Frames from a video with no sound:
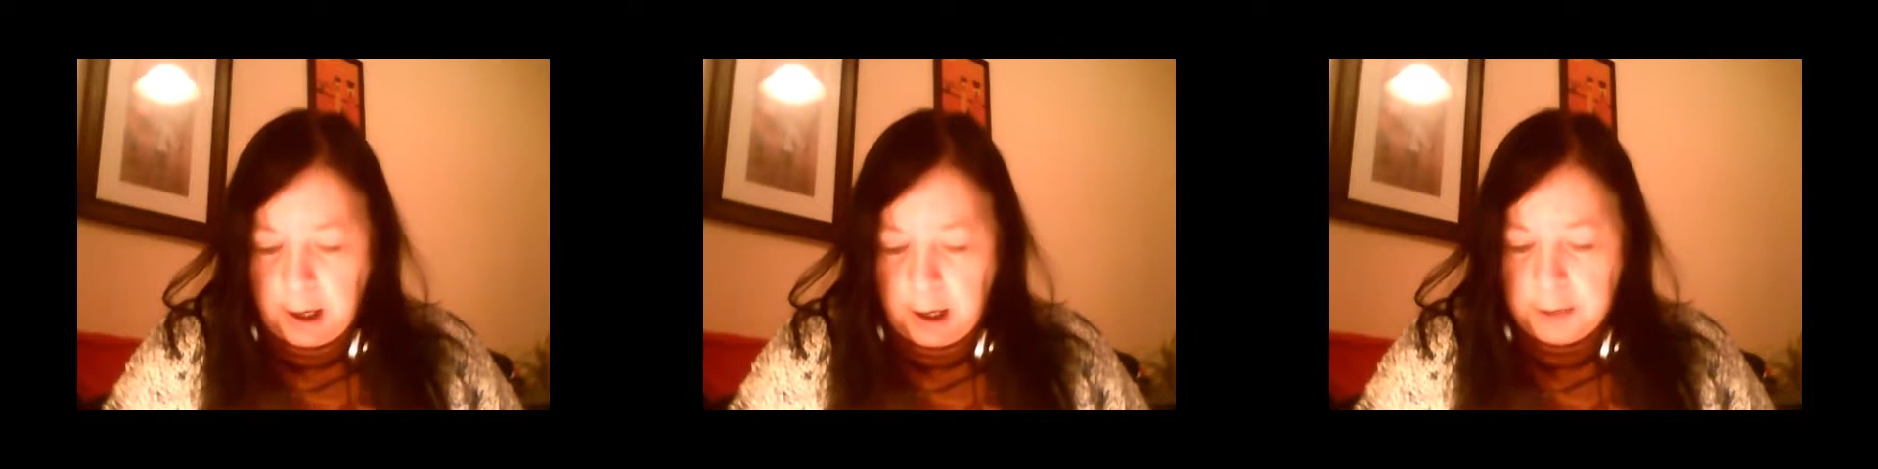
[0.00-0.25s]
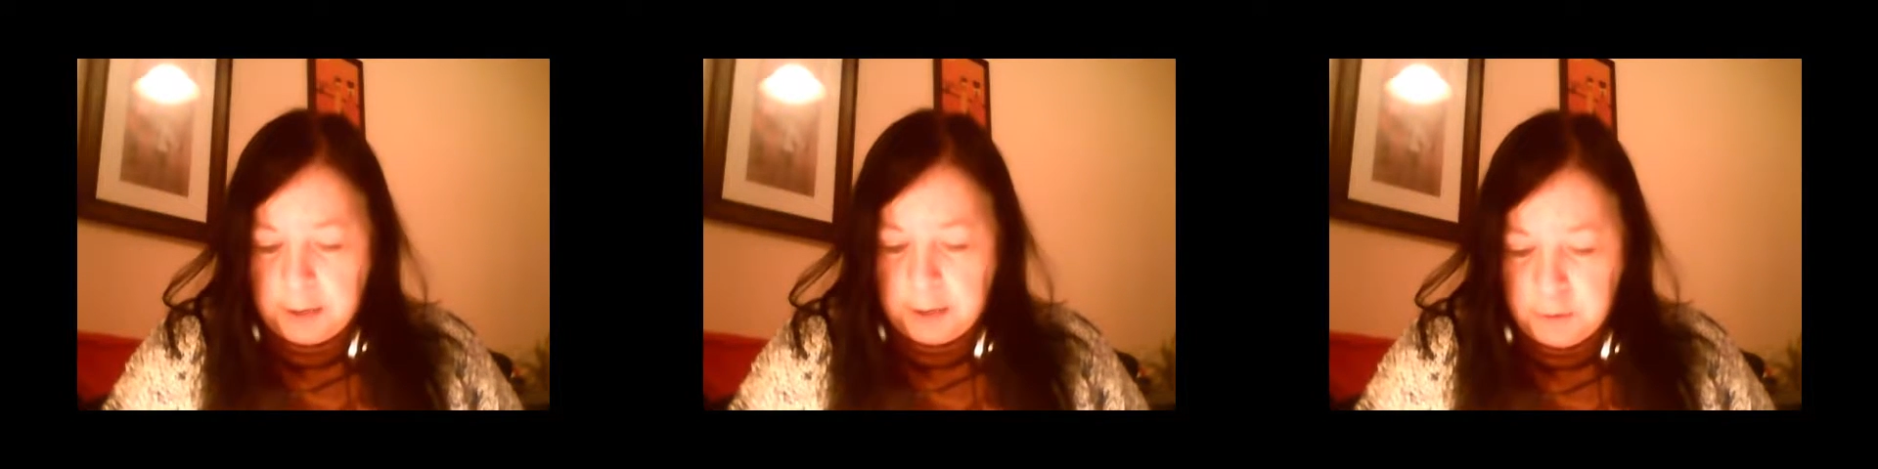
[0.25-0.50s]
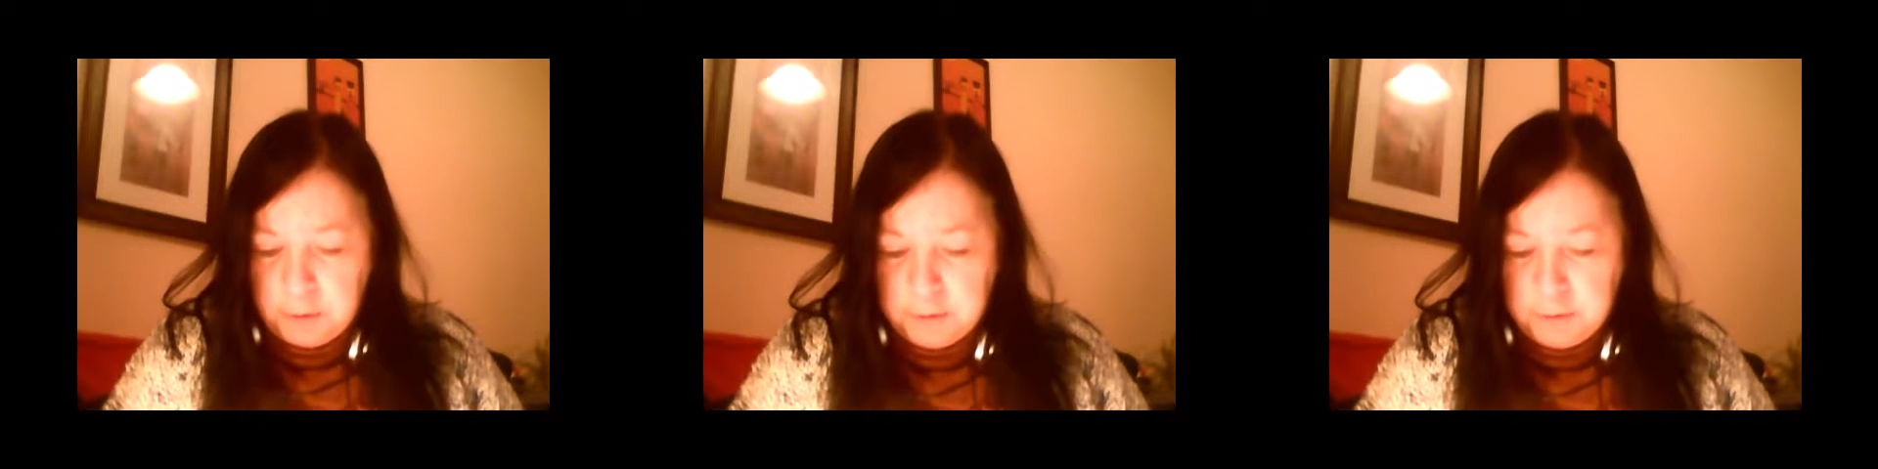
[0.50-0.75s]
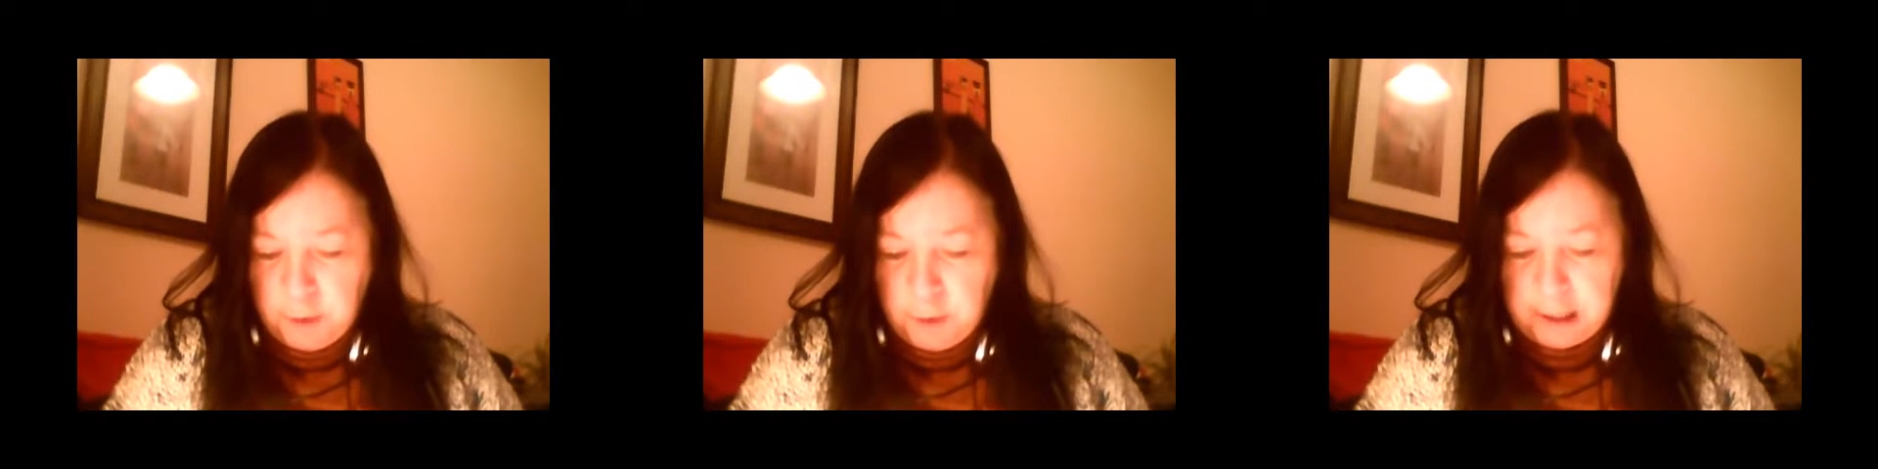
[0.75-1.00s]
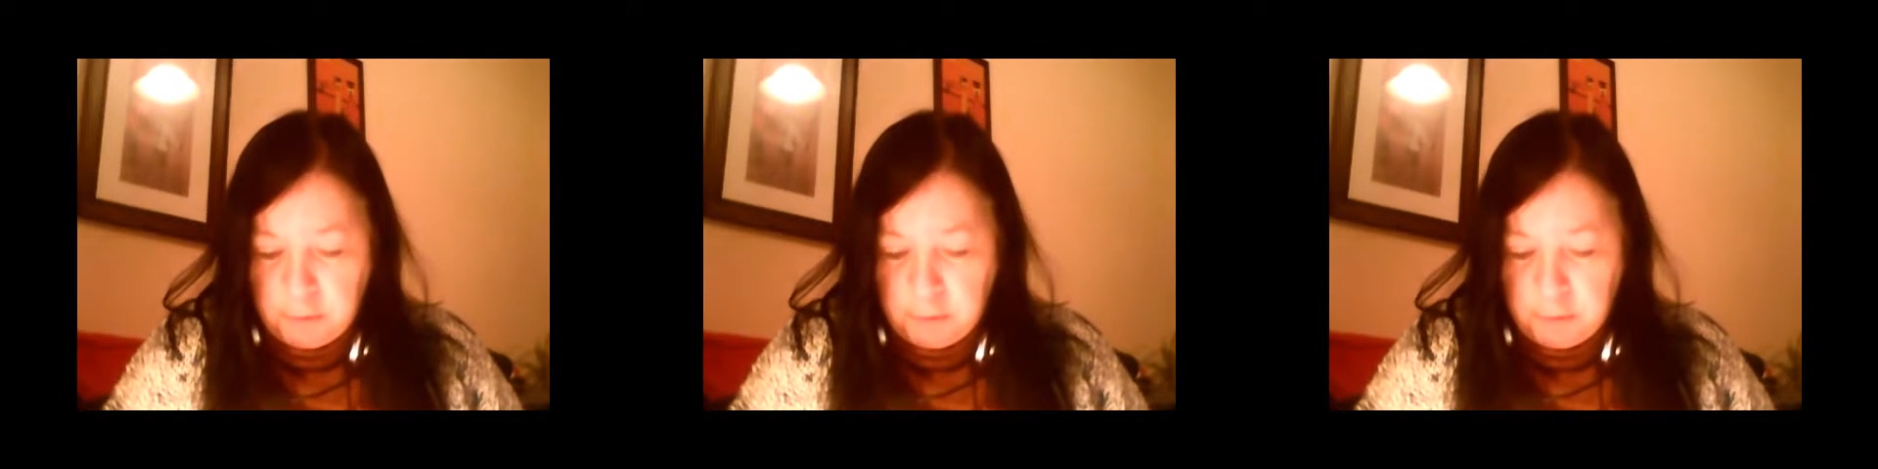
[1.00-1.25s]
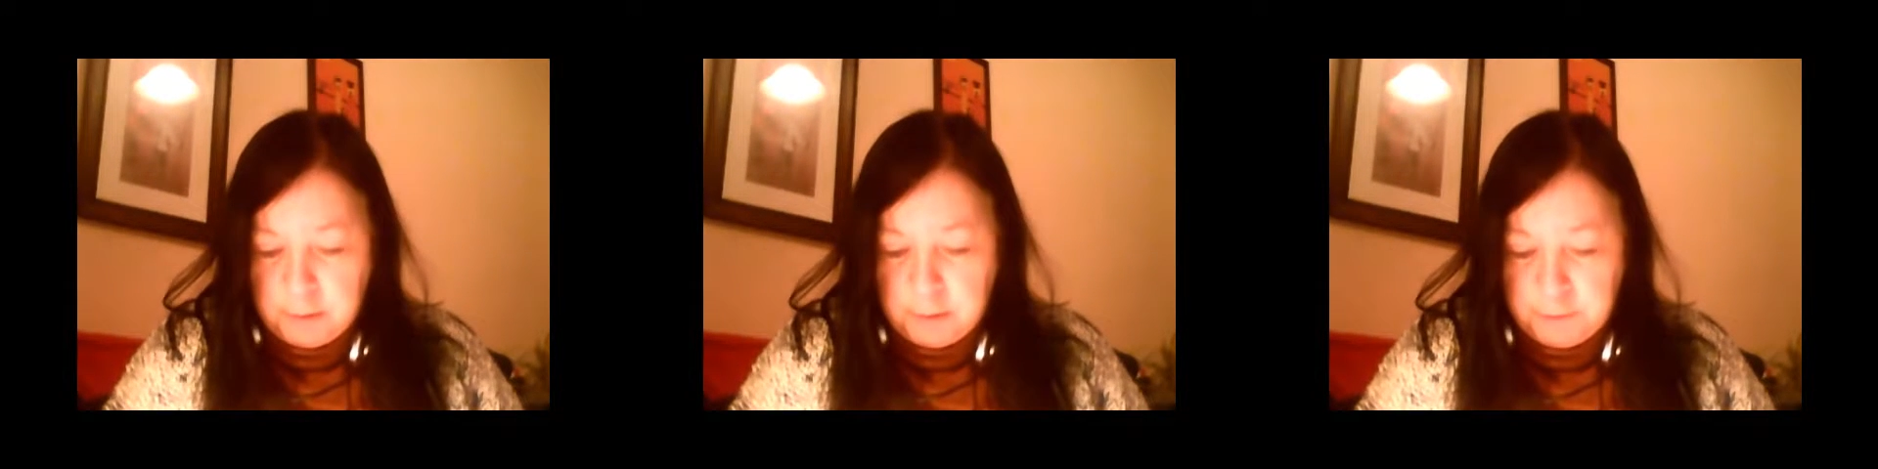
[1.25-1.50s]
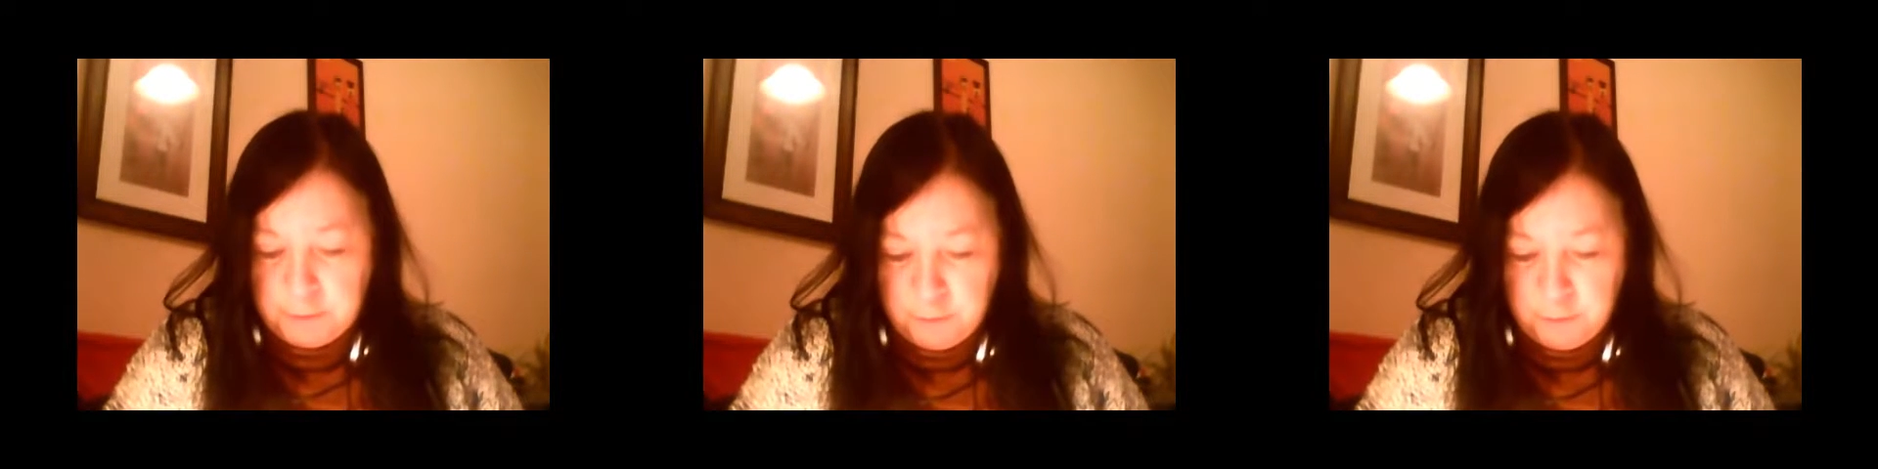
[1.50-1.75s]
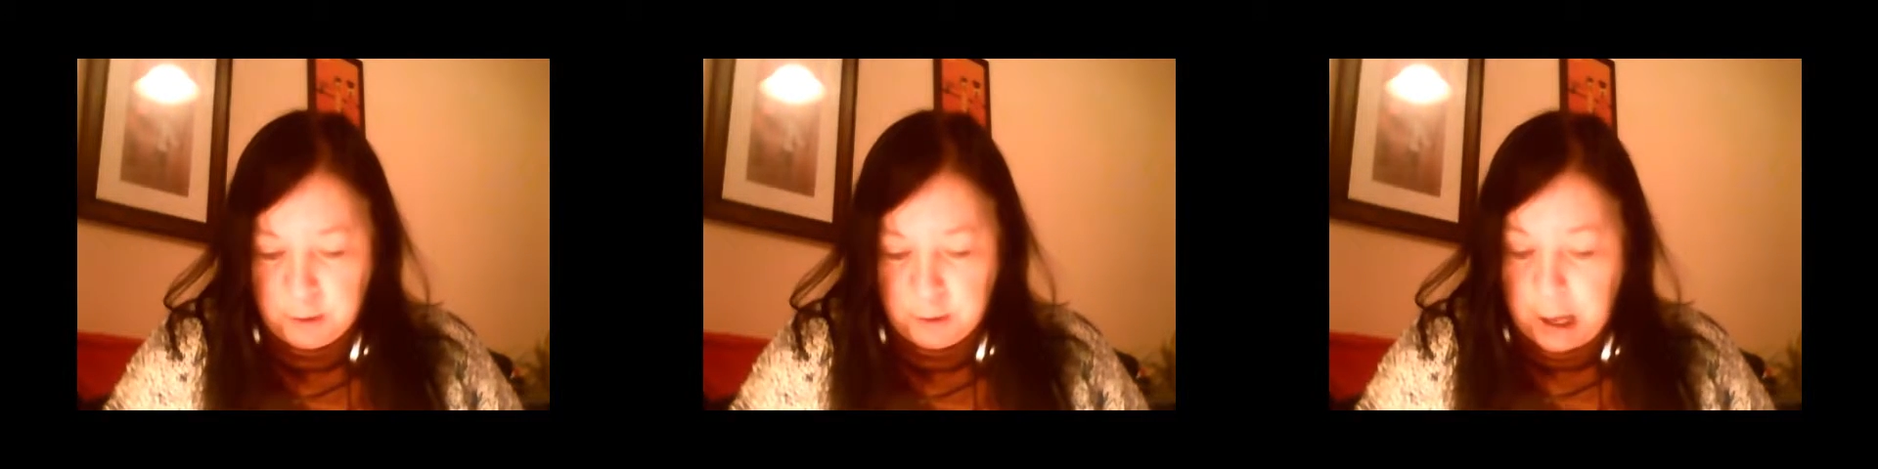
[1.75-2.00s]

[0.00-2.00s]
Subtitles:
and those 4 kilograms of food